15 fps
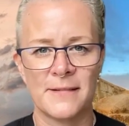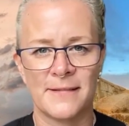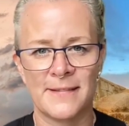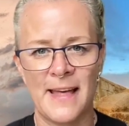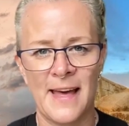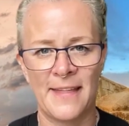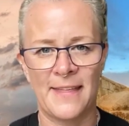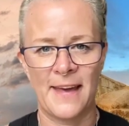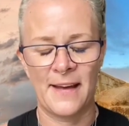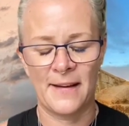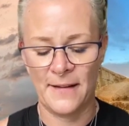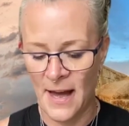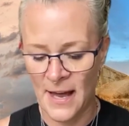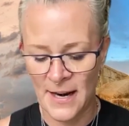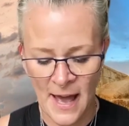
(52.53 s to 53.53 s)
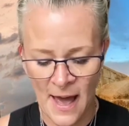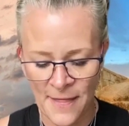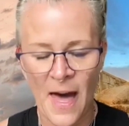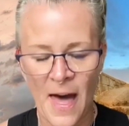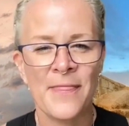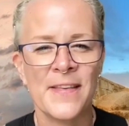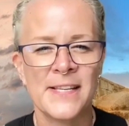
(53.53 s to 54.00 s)
They're there.
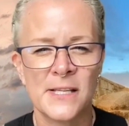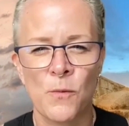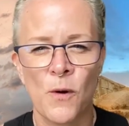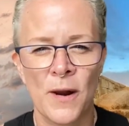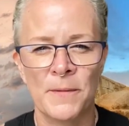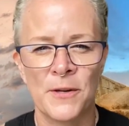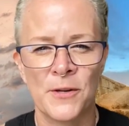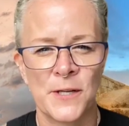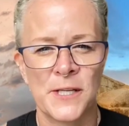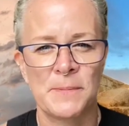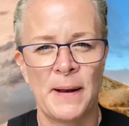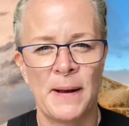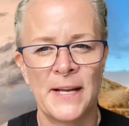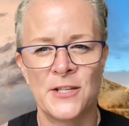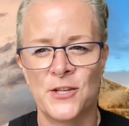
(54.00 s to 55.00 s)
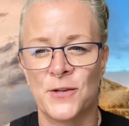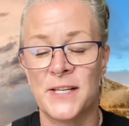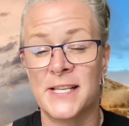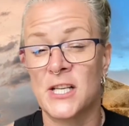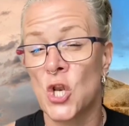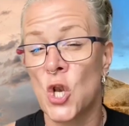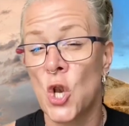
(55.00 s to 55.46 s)
And this is what I'm going to explain to you
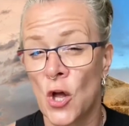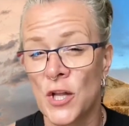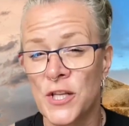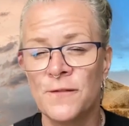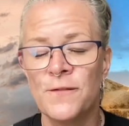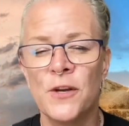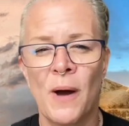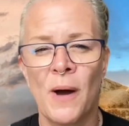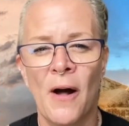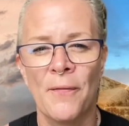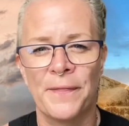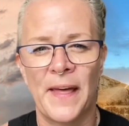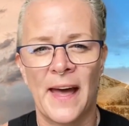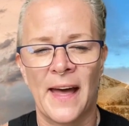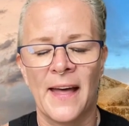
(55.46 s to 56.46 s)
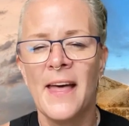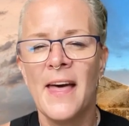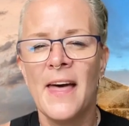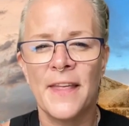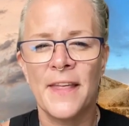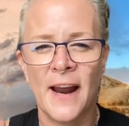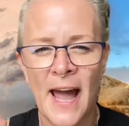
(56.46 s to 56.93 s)
because there's lots of you out there
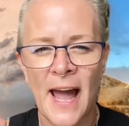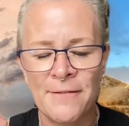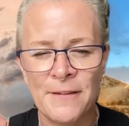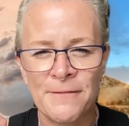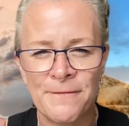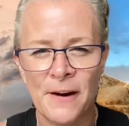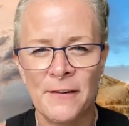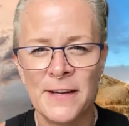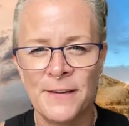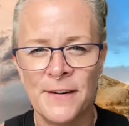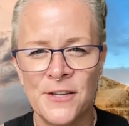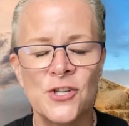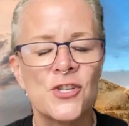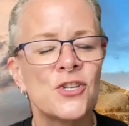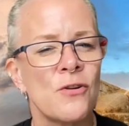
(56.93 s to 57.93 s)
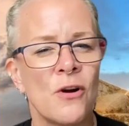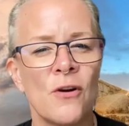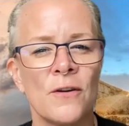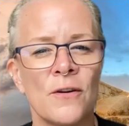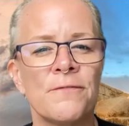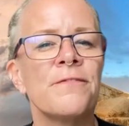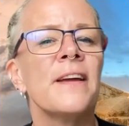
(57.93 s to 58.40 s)
that I have a very
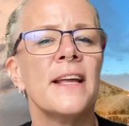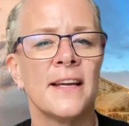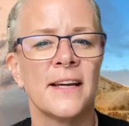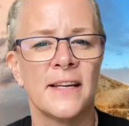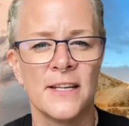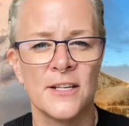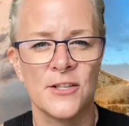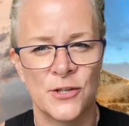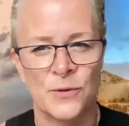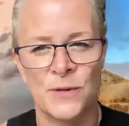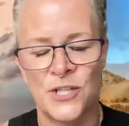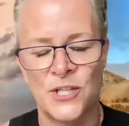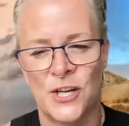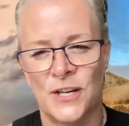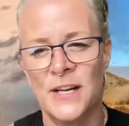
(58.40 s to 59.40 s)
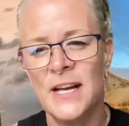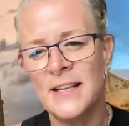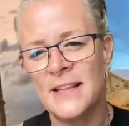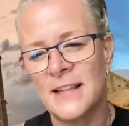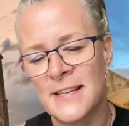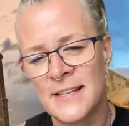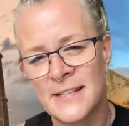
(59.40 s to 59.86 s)
strong feeling and intuition
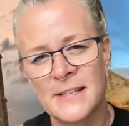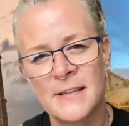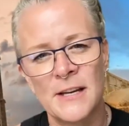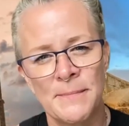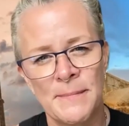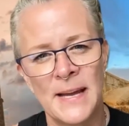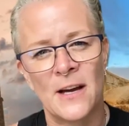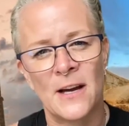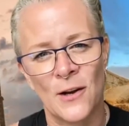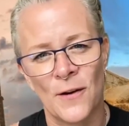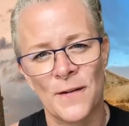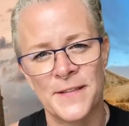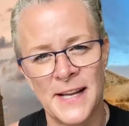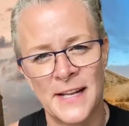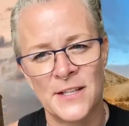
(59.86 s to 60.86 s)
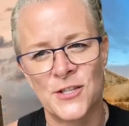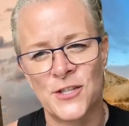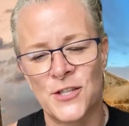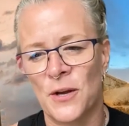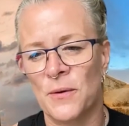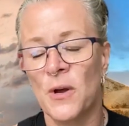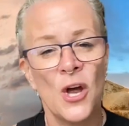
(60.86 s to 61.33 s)
that this is going to make a lot of sense
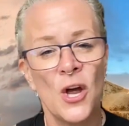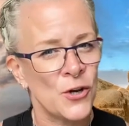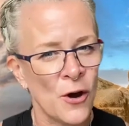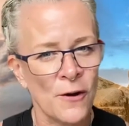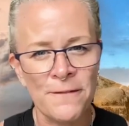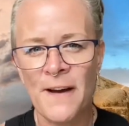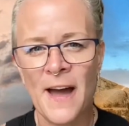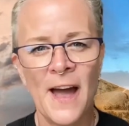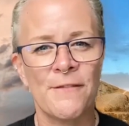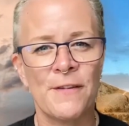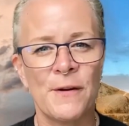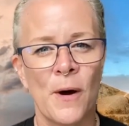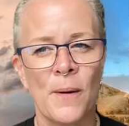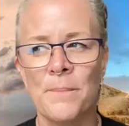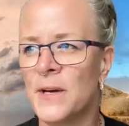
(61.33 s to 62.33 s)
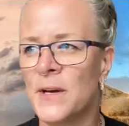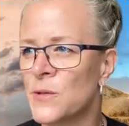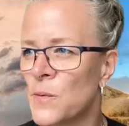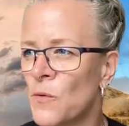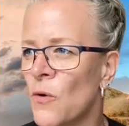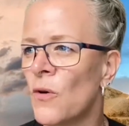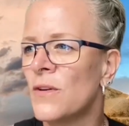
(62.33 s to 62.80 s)
to you. Not for everyone, because
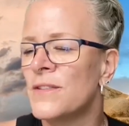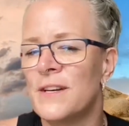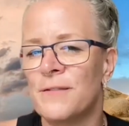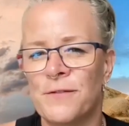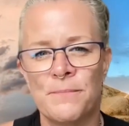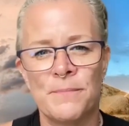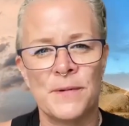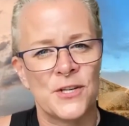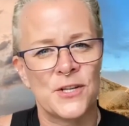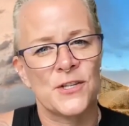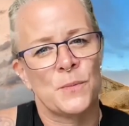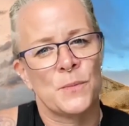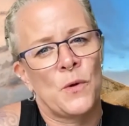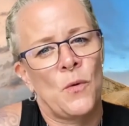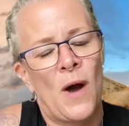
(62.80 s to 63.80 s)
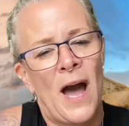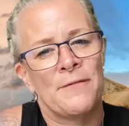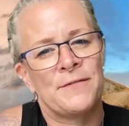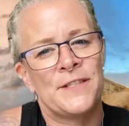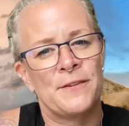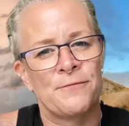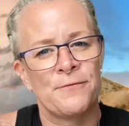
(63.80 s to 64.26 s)
we're all on different missions and we all
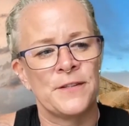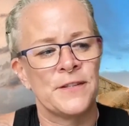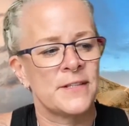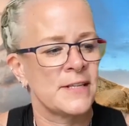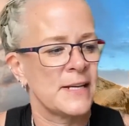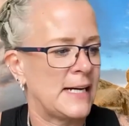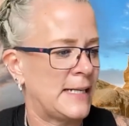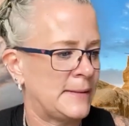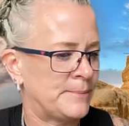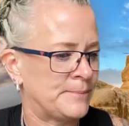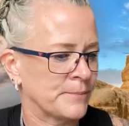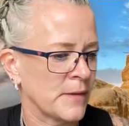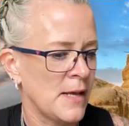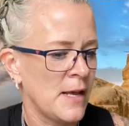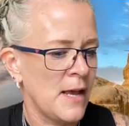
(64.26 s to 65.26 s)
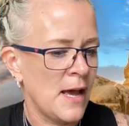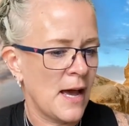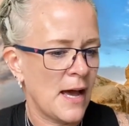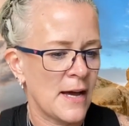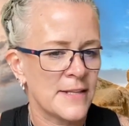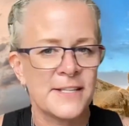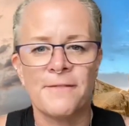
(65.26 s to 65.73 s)
have different
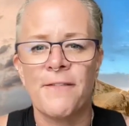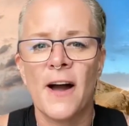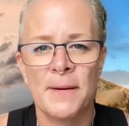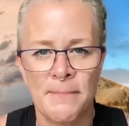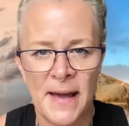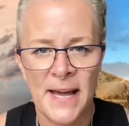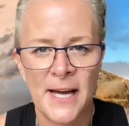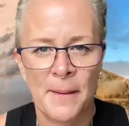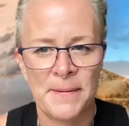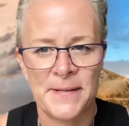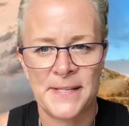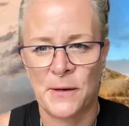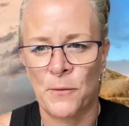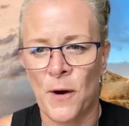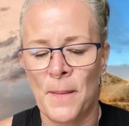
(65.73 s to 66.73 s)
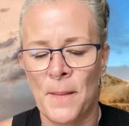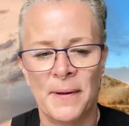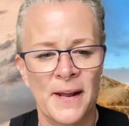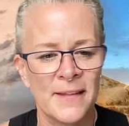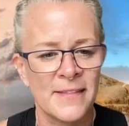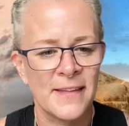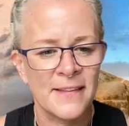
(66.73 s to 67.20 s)
divine makeup, as it were. But
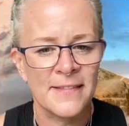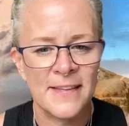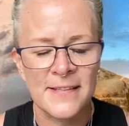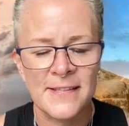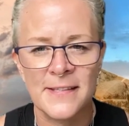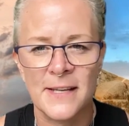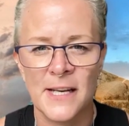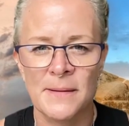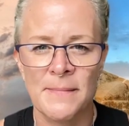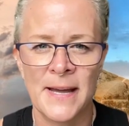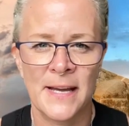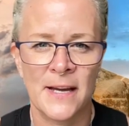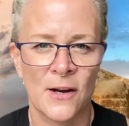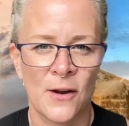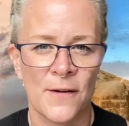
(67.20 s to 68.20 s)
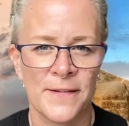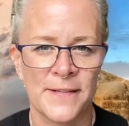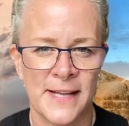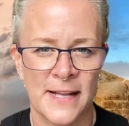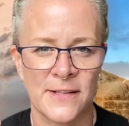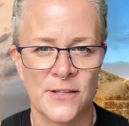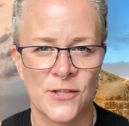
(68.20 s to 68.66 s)
I think this is going to make a lot of
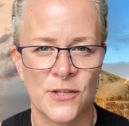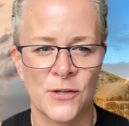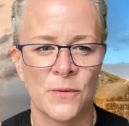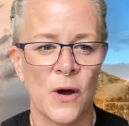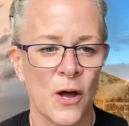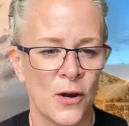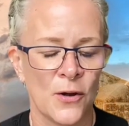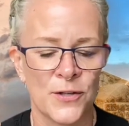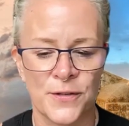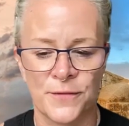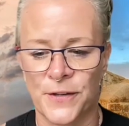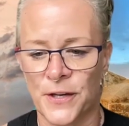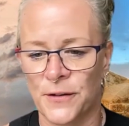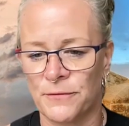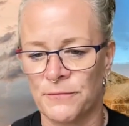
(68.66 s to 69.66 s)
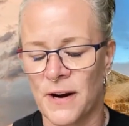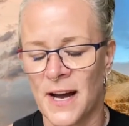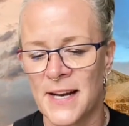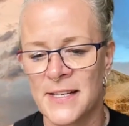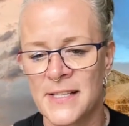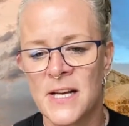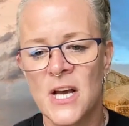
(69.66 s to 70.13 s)
sense to a lot of you,
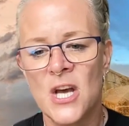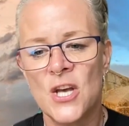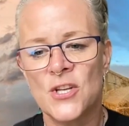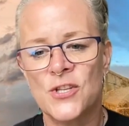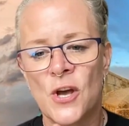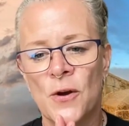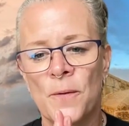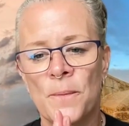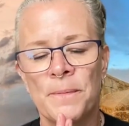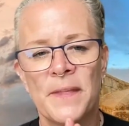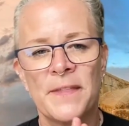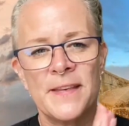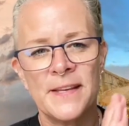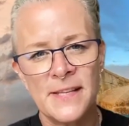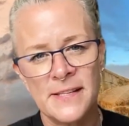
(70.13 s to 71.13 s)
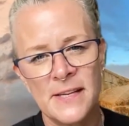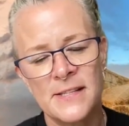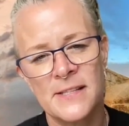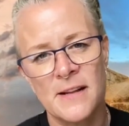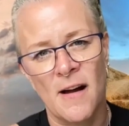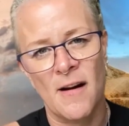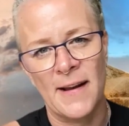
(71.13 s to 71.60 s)
right? So this is
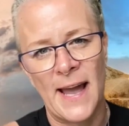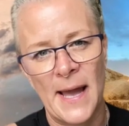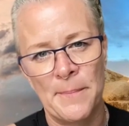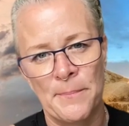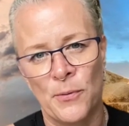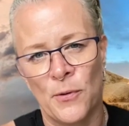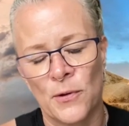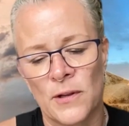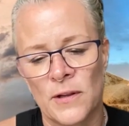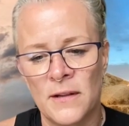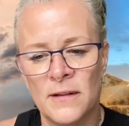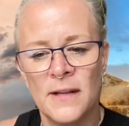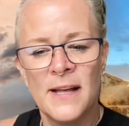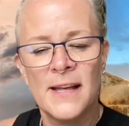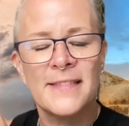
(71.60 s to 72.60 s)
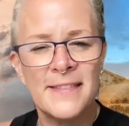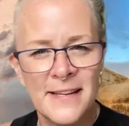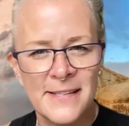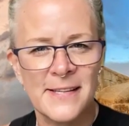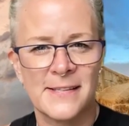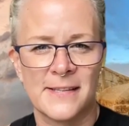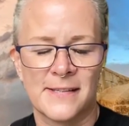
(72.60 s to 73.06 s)
a Stargate portal.
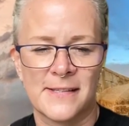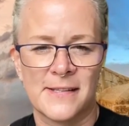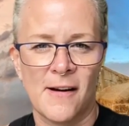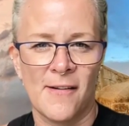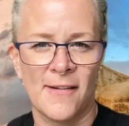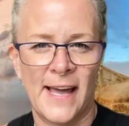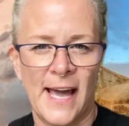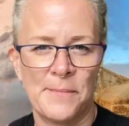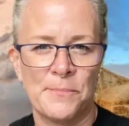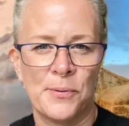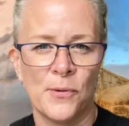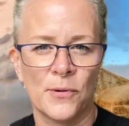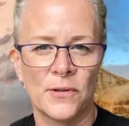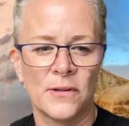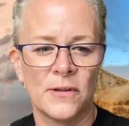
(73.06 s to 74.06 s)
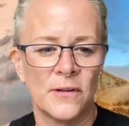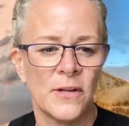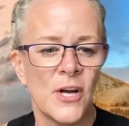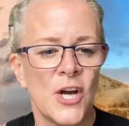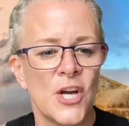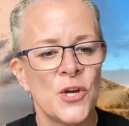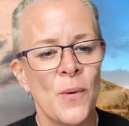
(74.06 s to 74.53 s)
This is a Stargate portal.
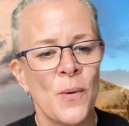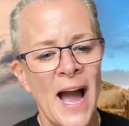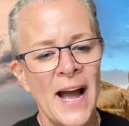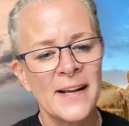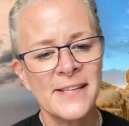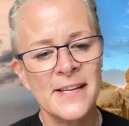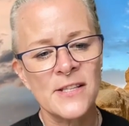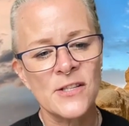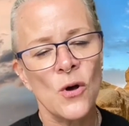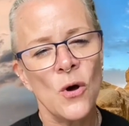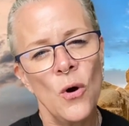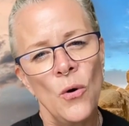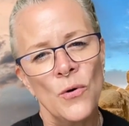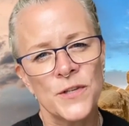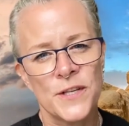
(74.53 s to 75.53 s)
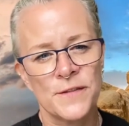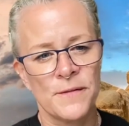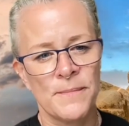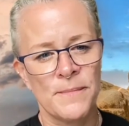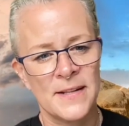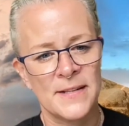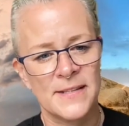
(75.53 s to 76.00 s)
You access the halls of
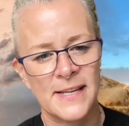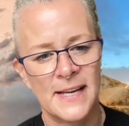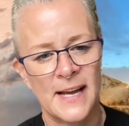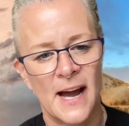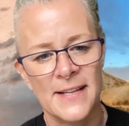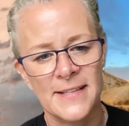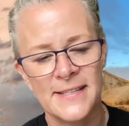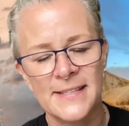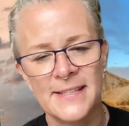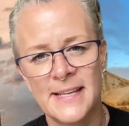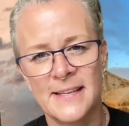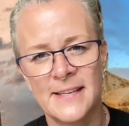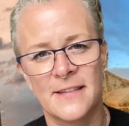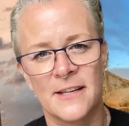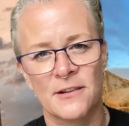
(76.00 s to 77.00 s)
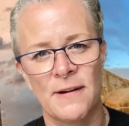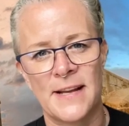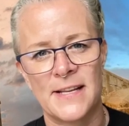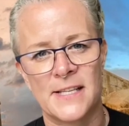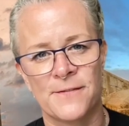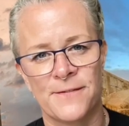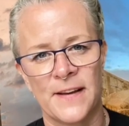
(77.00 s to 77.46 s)
Amenti underneath the
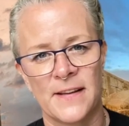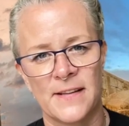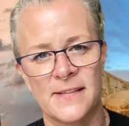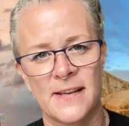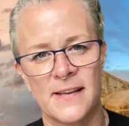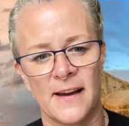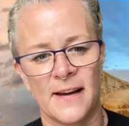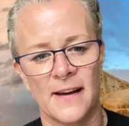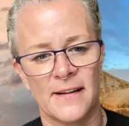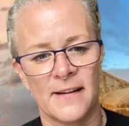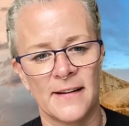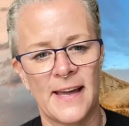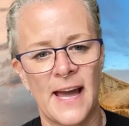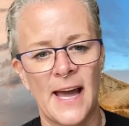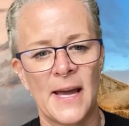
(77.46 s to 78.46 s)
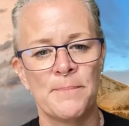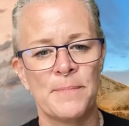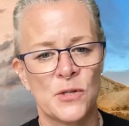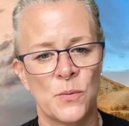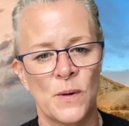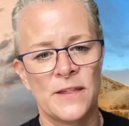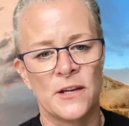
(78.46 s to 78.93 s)
Great Sphinx here, okay?
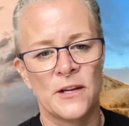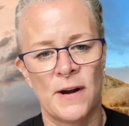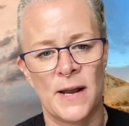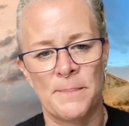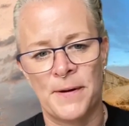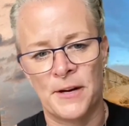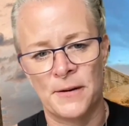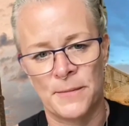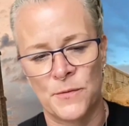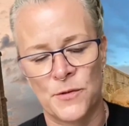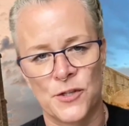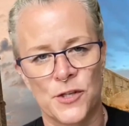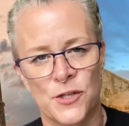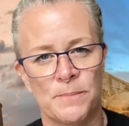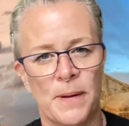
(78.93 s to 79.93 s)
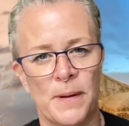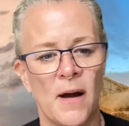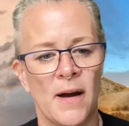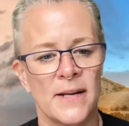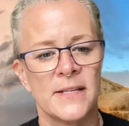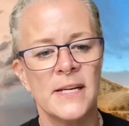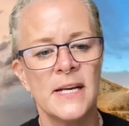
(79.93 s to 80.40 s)
Between the Great Pyramid, which is just
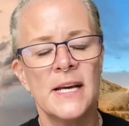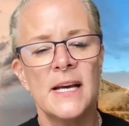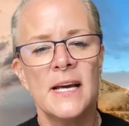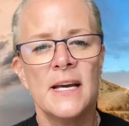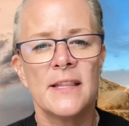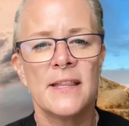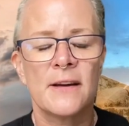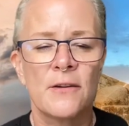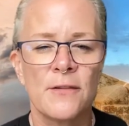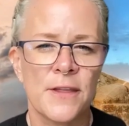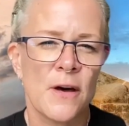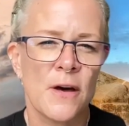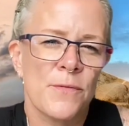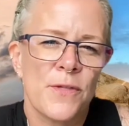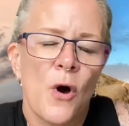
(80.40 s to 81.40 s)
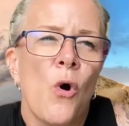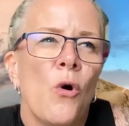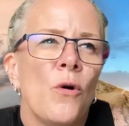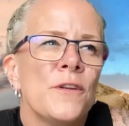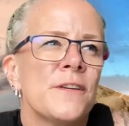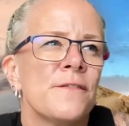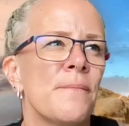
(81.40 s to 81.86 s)
behind. The
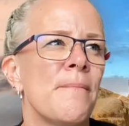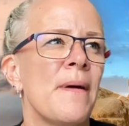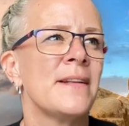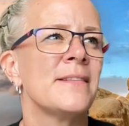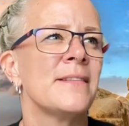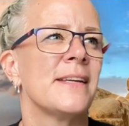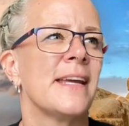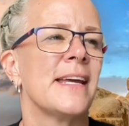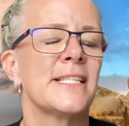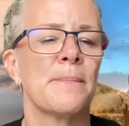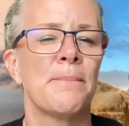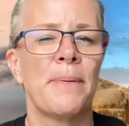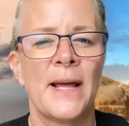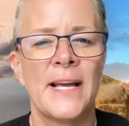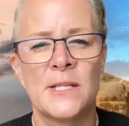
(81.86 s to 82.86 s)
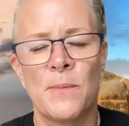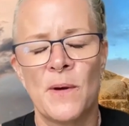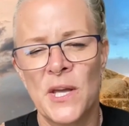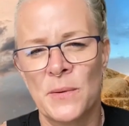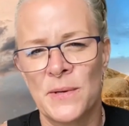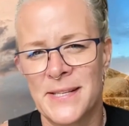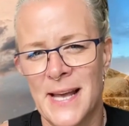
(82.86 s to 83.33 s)
halls of Amenti, it's a place where
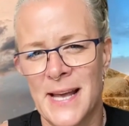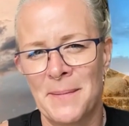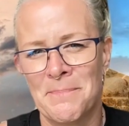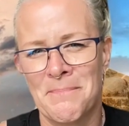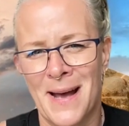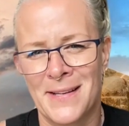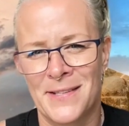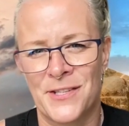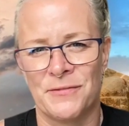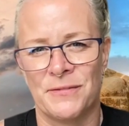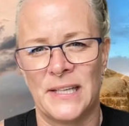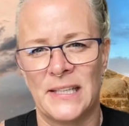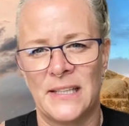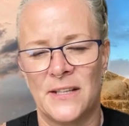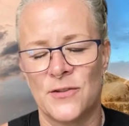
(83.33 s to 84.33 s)
you attain mastery.